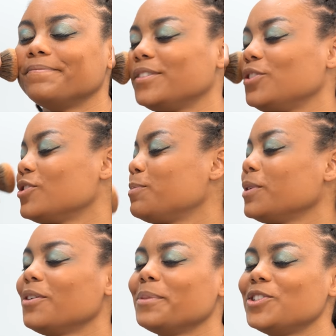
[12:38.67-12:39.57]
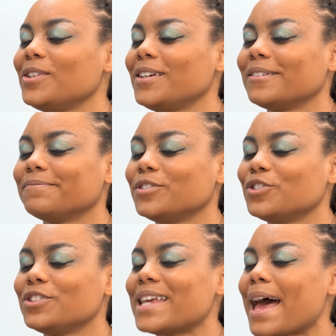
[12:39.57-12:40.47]
You just put it on my cheek. You
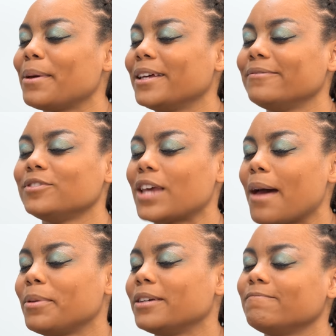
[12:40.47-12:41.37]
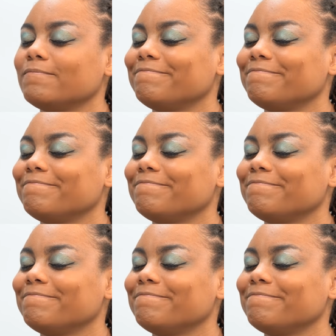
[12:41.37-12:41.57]
just dab it. Dab it.